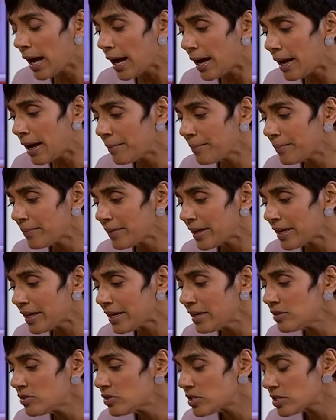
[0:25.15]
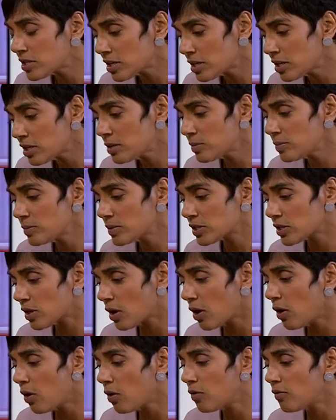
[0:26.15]
In terms
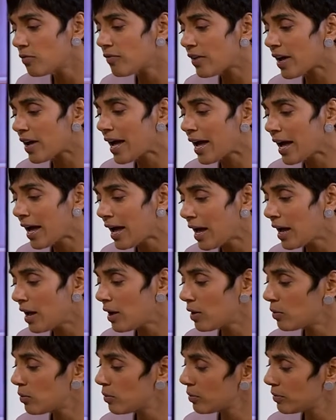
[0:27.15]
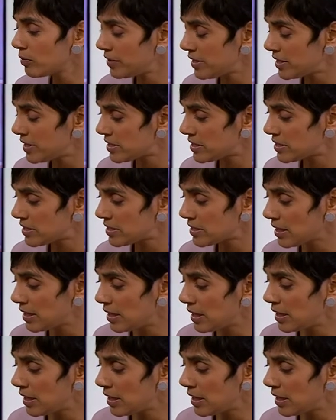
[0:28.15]
of how this